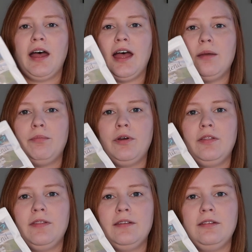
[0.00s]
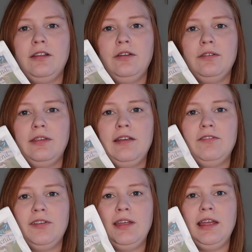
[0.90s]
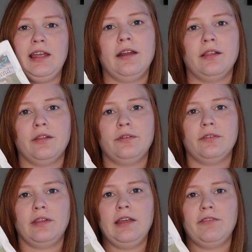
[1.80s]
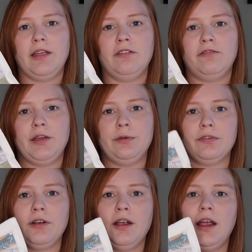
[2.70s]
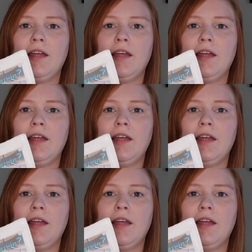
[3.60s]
I put this loose leaf tea in a loose leaf infuser,